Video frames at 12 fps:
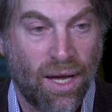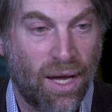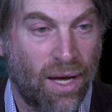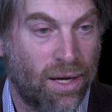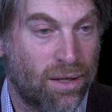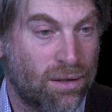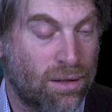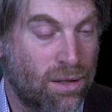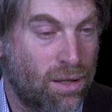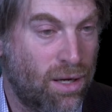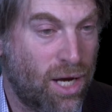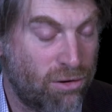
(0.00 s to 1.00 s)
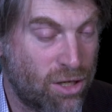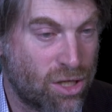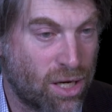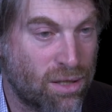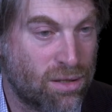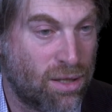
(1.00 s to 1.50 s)
and Henry
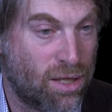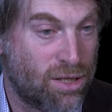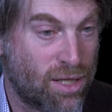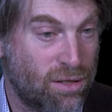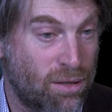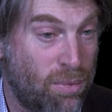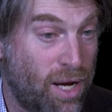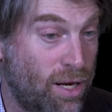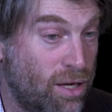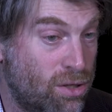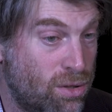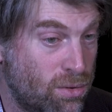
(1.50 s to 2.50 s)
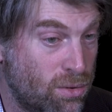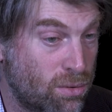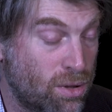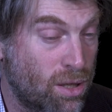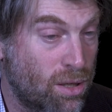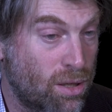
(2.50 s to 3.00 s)
Johnson and Jesse Bate, two